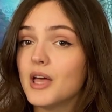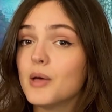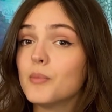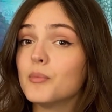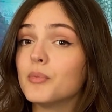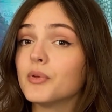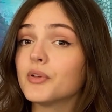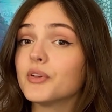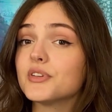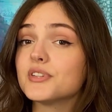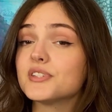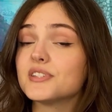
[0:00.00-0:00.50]

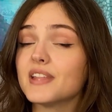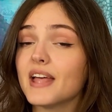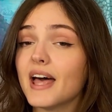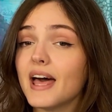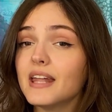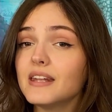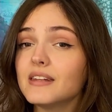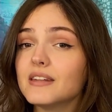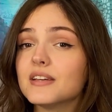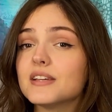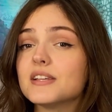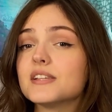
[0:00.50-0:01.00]
because that
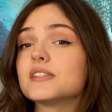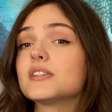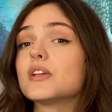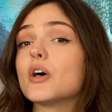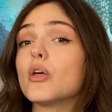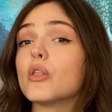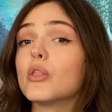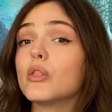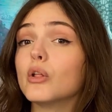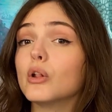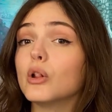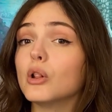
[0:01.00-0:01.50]
is
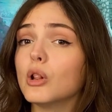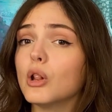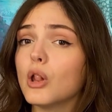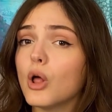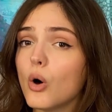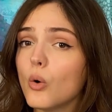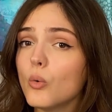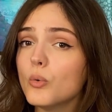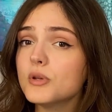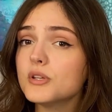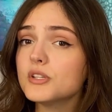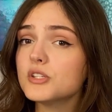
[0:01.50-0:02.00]
the
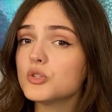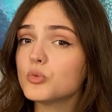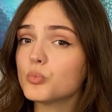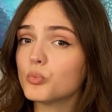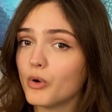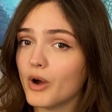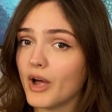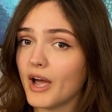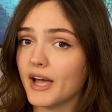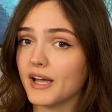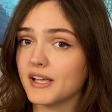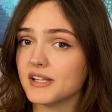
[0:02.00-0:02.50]
lowest
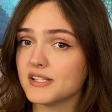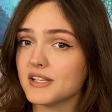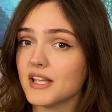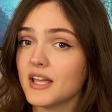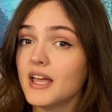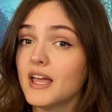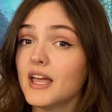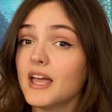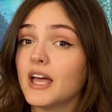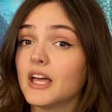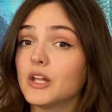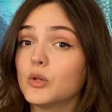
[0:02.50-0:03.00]
price
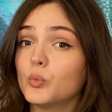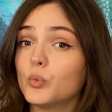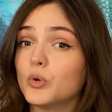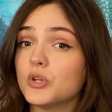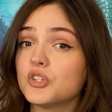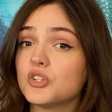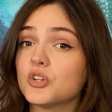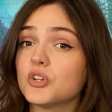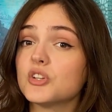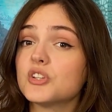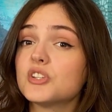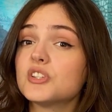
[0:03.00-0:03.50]
at
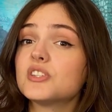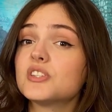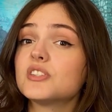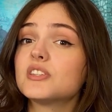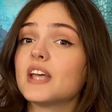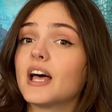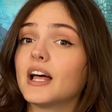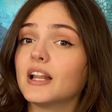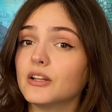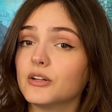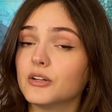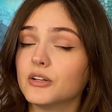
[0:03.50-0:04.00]
which a
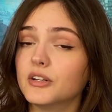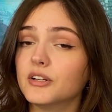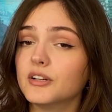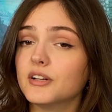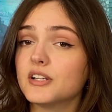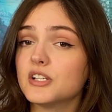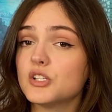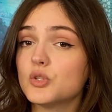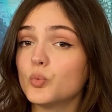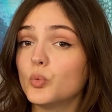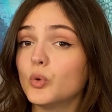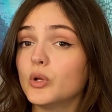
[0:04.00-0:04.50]
seller
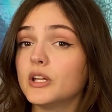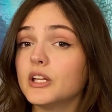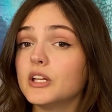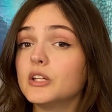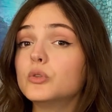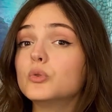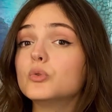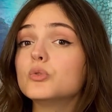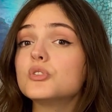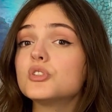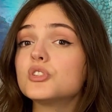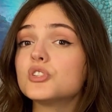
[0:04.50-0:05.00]
is willing
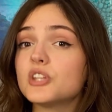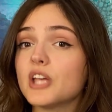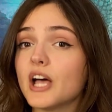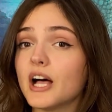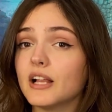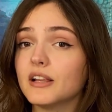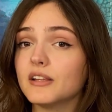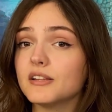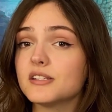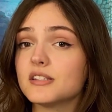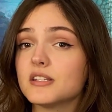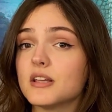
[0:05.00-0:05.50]
to
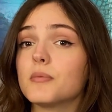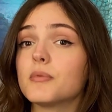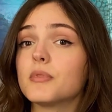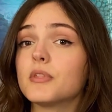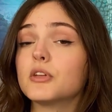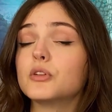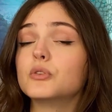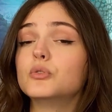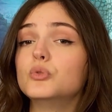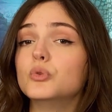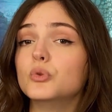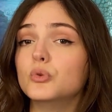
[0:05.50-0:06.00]
sell
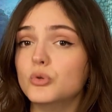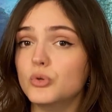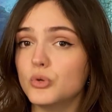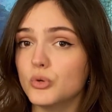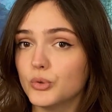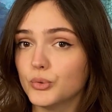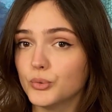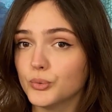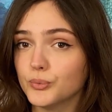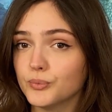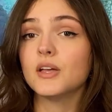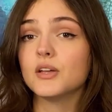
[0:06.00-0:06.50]
something to
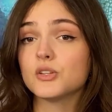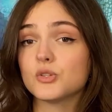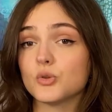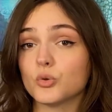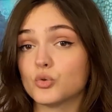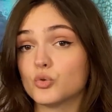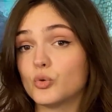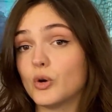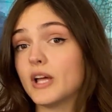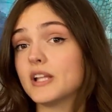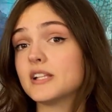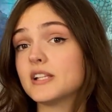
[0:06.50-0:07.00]
you. So
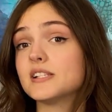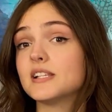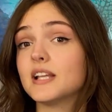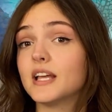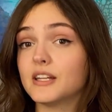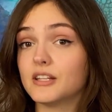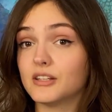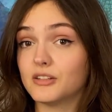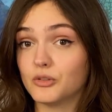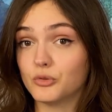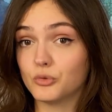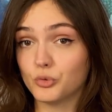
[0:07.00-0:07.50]

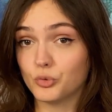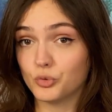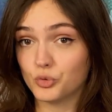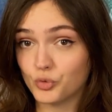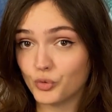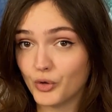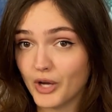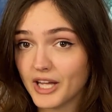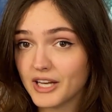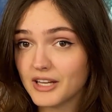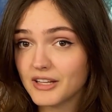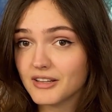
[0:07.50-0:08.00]
translated into
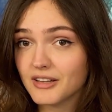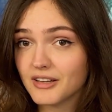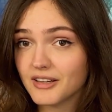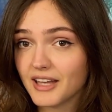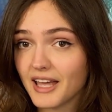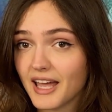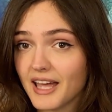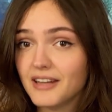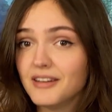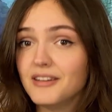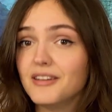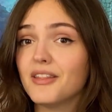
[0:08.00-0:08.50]
trading
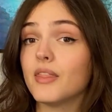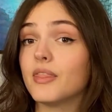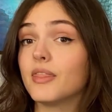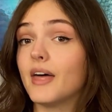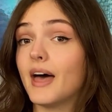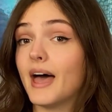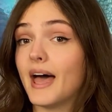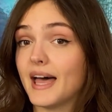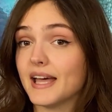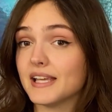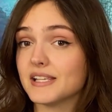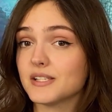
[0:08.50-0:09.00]
again,
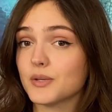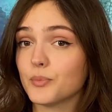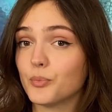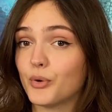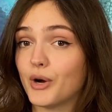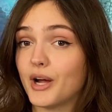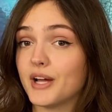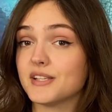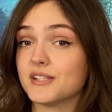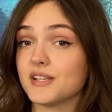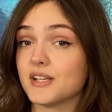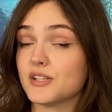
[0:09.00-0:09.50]
the ask
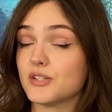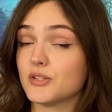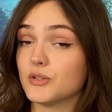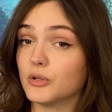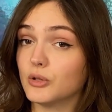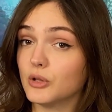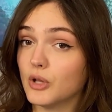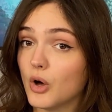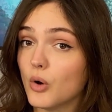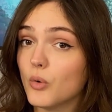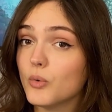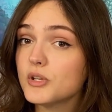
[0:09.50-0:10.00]
price is the
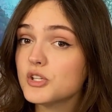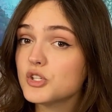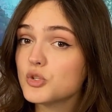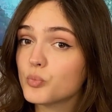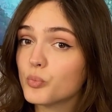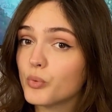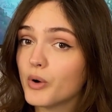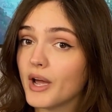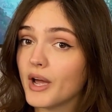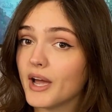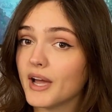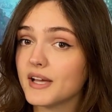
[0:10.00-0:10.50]
lowest
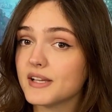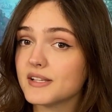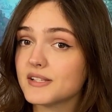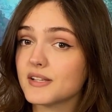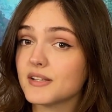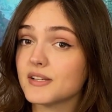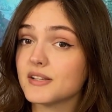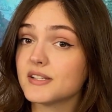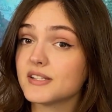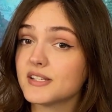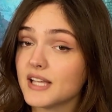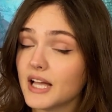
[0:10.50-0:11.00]
price
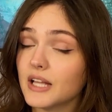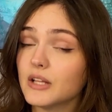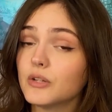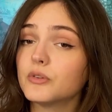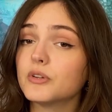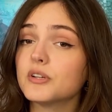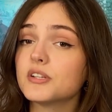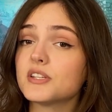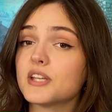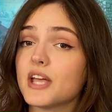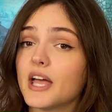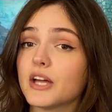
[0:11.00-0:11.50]
a seller
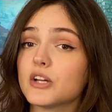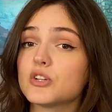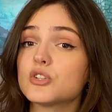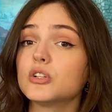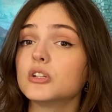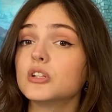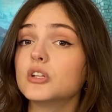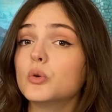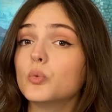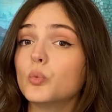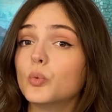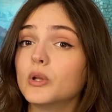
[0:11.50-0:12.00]
is
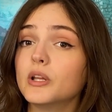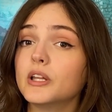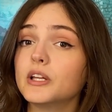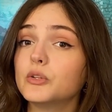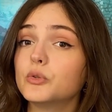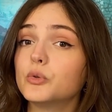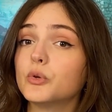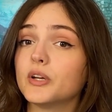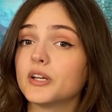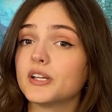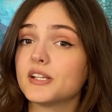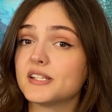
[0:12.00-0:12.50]
actually willing
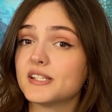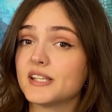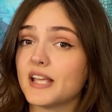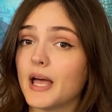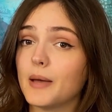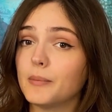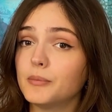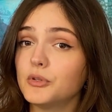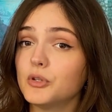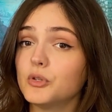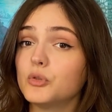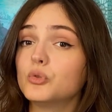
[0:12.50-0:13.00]
to
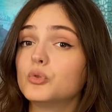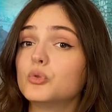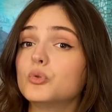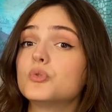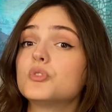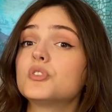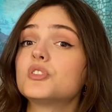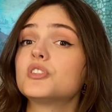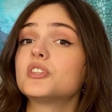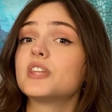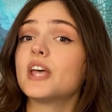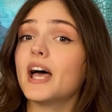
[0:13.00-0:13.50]
accept to
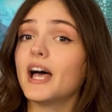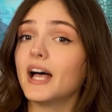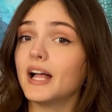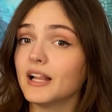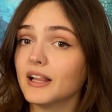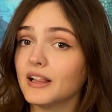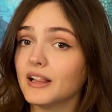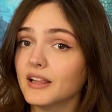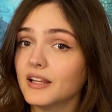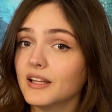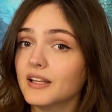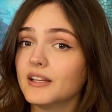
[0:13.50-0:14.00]

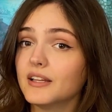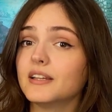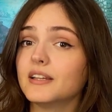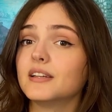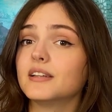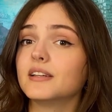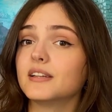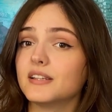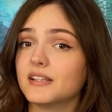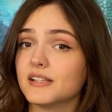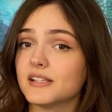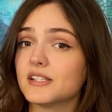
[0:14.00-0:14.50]
sell
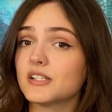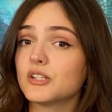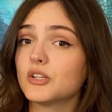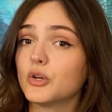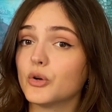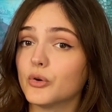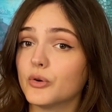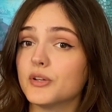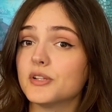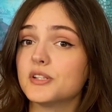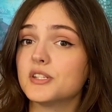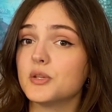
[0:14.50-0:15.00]
his
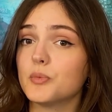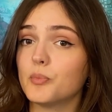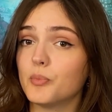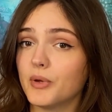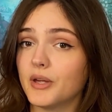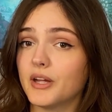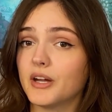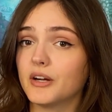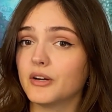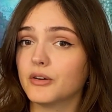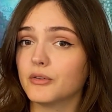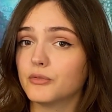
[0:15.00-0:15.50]
currency
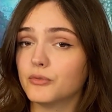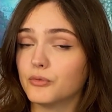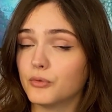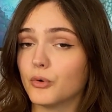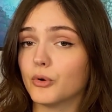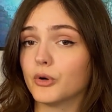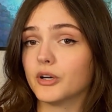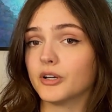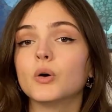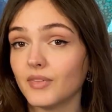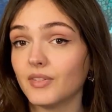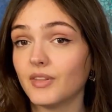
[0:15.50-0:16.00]
pair
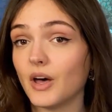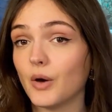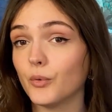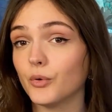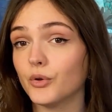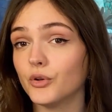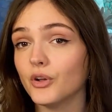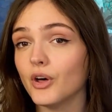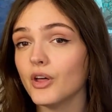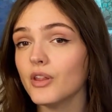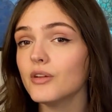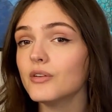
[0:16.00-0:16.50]
for. Now,
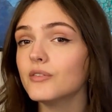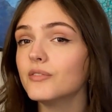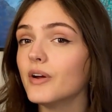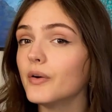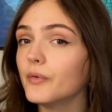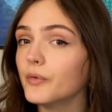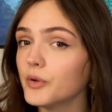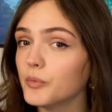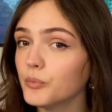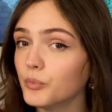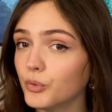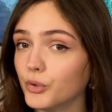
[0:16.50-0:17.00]
another
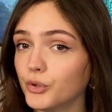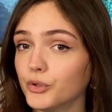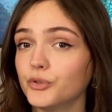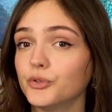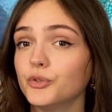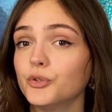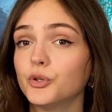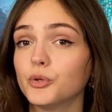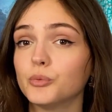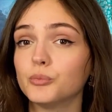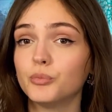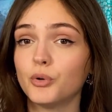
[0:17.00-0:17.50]
very
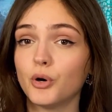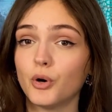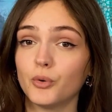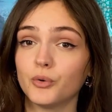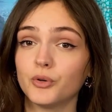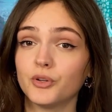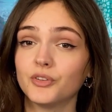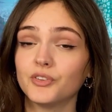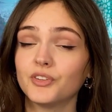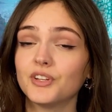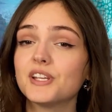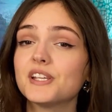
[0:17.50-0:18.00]
important
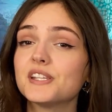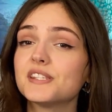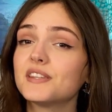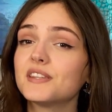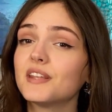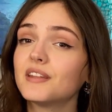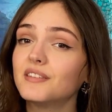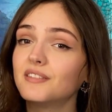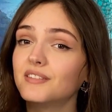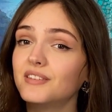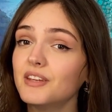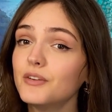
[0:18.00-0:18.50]
component is
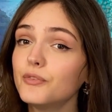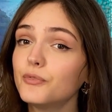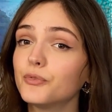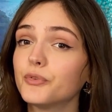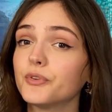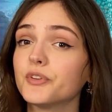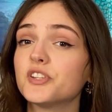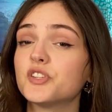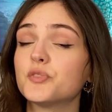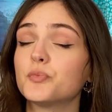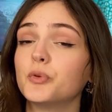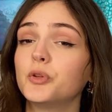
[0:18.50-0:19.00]
the
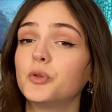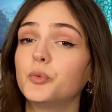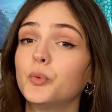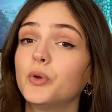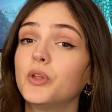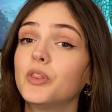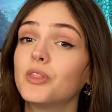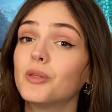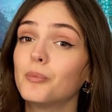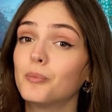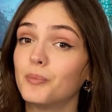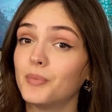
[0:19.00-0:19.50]
difference
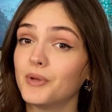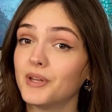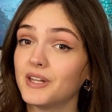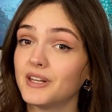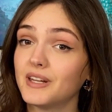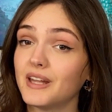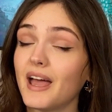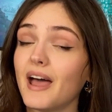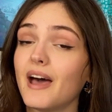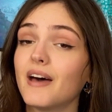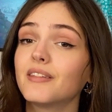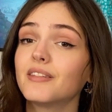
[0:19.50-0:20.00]
between the
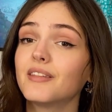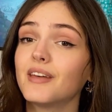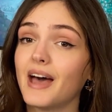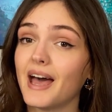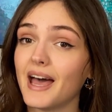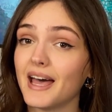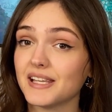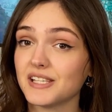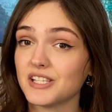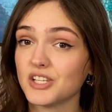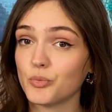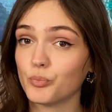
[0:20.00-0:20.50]
bid and the
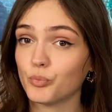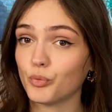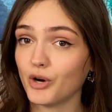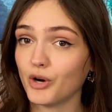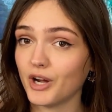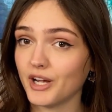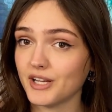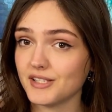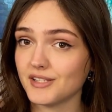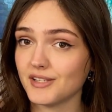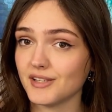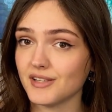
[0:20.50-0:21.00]
ask
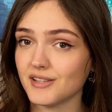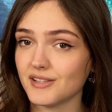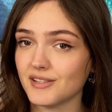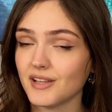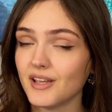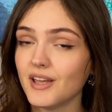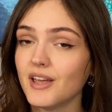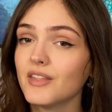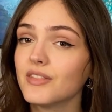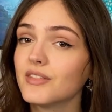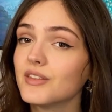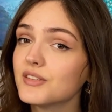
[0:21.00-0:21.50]
prices.
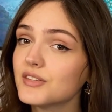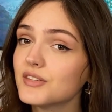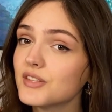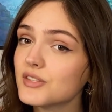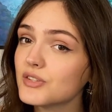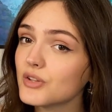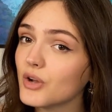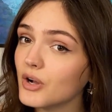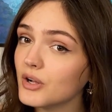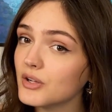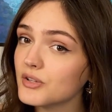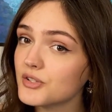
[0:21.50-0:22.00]
This is
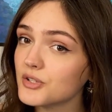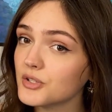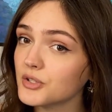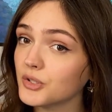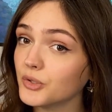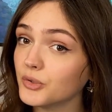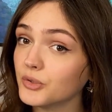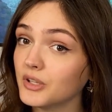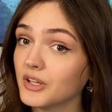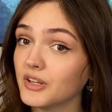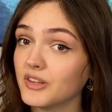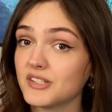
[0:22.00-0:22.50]
also
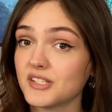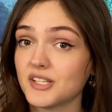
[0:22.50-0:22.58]
known as